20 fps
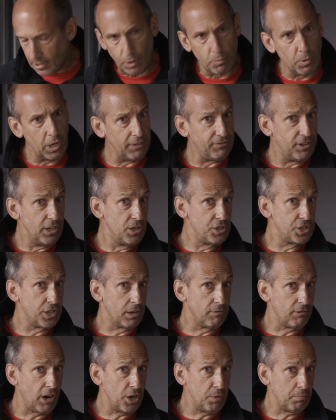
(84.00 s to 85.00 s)
Well, if you're
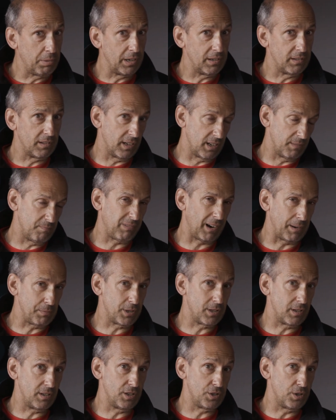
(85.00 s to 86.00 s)
using a rope, then
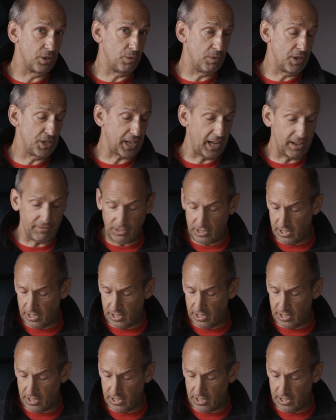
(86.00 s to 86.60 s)
perhaps you should always have